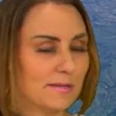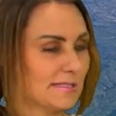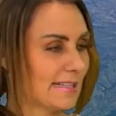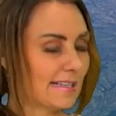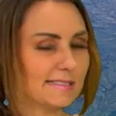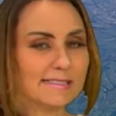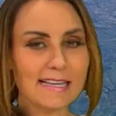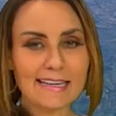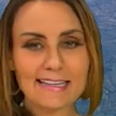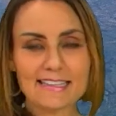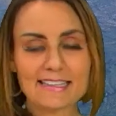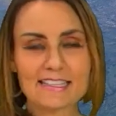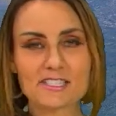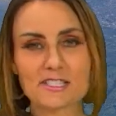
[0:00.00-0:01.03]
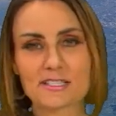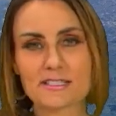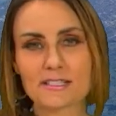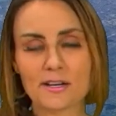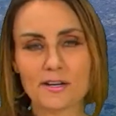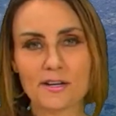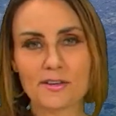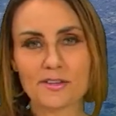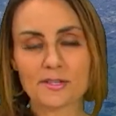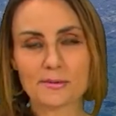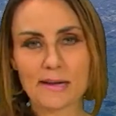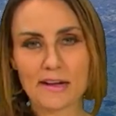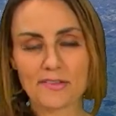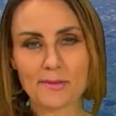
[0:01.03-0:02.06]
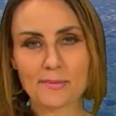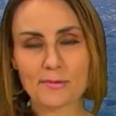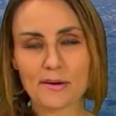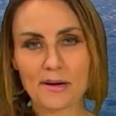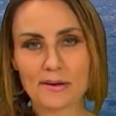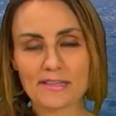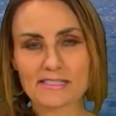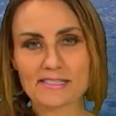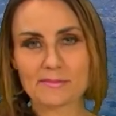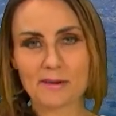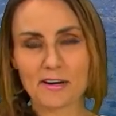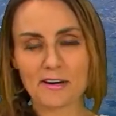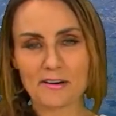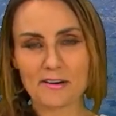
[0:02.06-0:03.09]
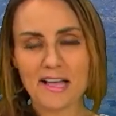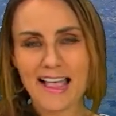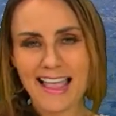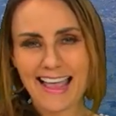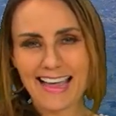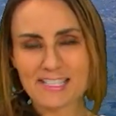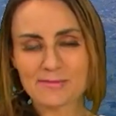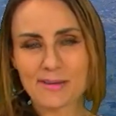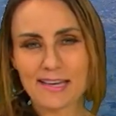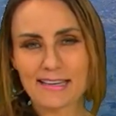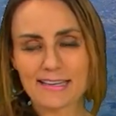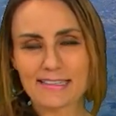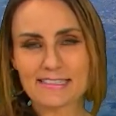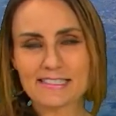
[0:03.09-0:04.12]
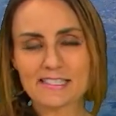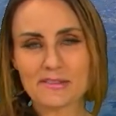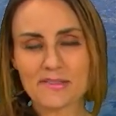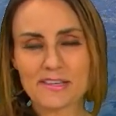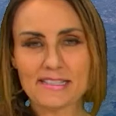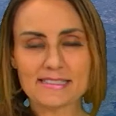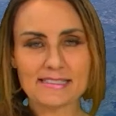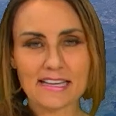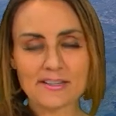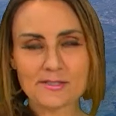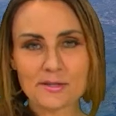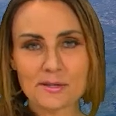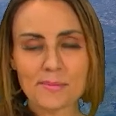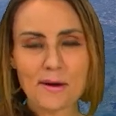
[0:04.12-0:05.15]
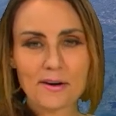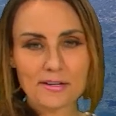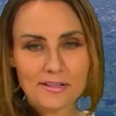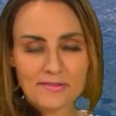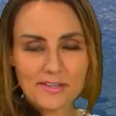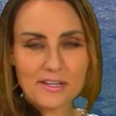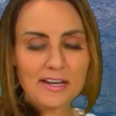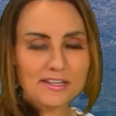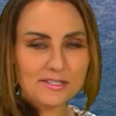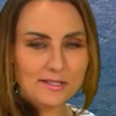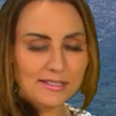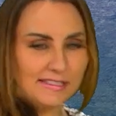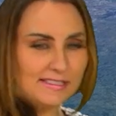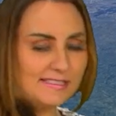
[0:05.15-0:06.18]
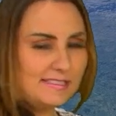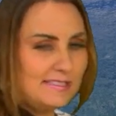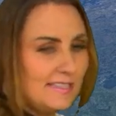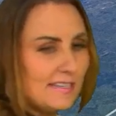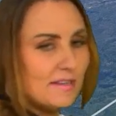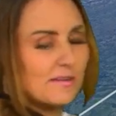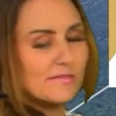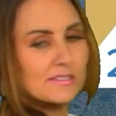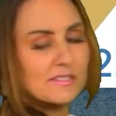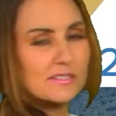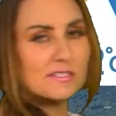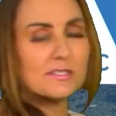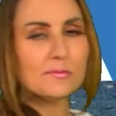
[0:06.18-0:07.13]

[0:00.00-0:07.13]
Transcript: We're seeing sunny conditions all throughout the prairies tomorrow. As we get into the central part of the country, let's get over to